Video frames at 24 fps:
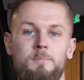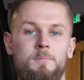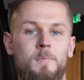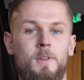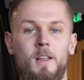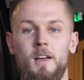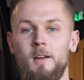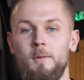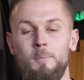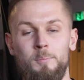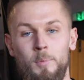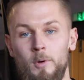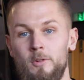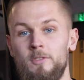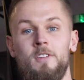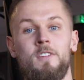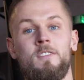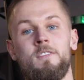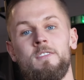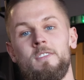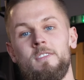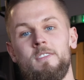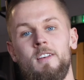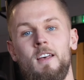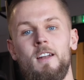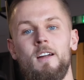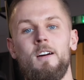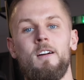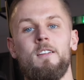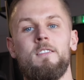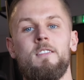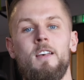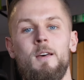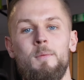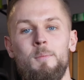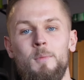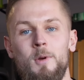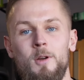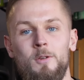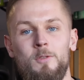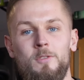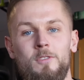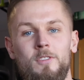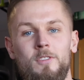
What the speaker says: like buzzing, 10 out of 10 mood.